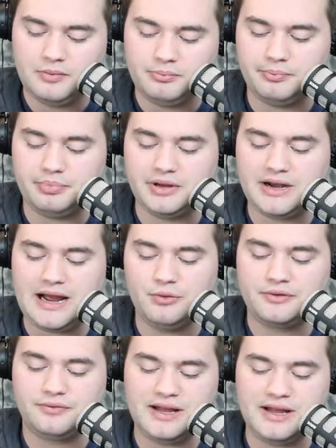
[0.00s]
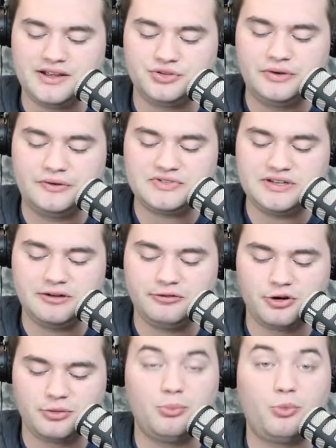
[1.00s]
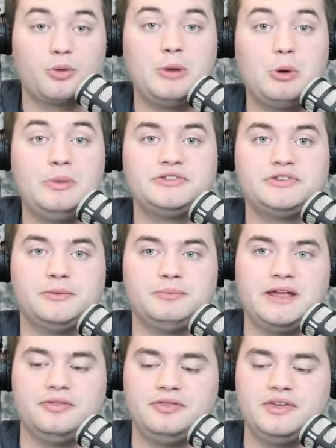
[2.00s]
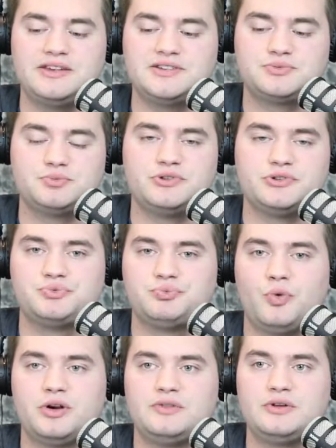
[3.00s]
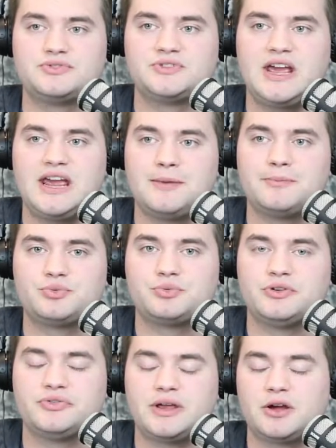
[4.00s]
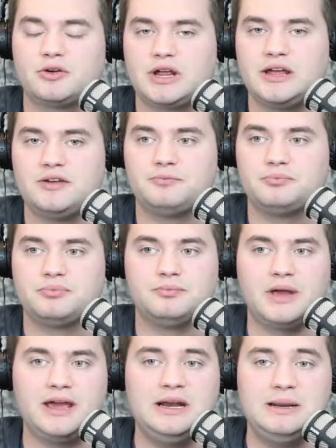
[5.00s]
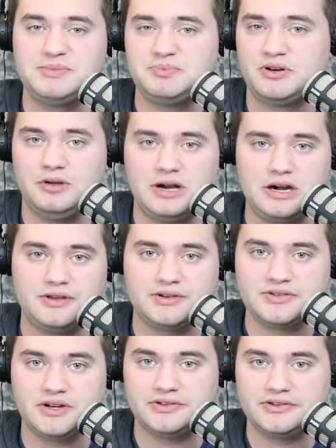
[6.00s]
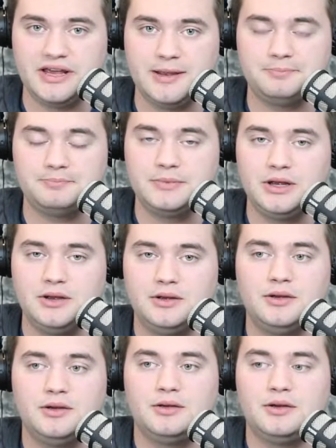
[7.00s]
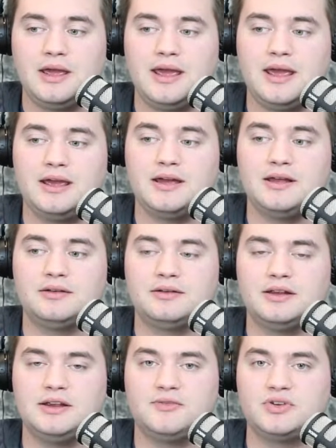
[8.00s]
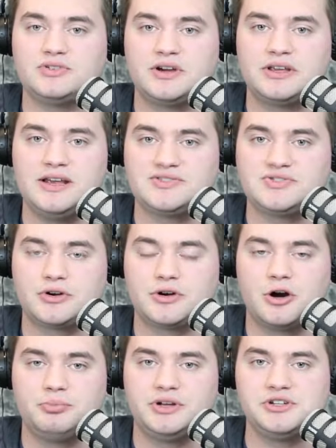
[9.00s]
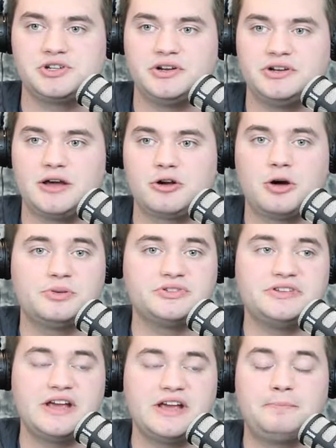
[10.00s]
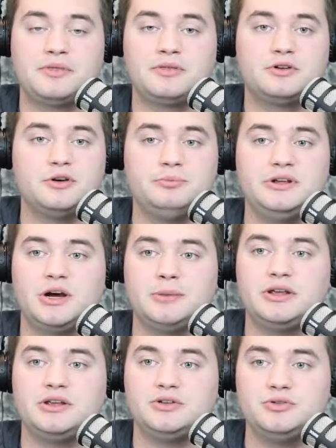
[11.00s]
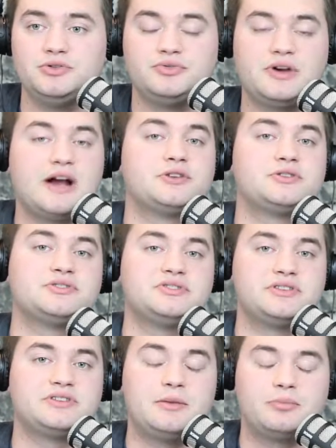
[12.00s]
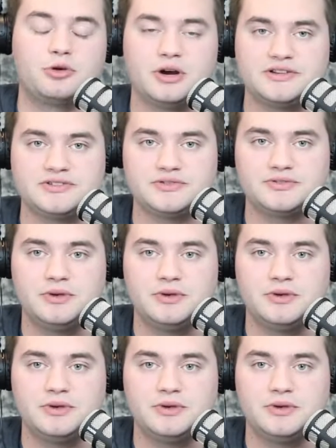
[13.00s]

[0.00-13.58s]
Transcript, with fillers: But I would have liked to have seen a little bit more momentum, and this was one of those games where it's like, okay, A and M's put a lot of things on tape and if Kentucky has their guard play shut down, Auburn's depth could become a huge factor as this game progresses.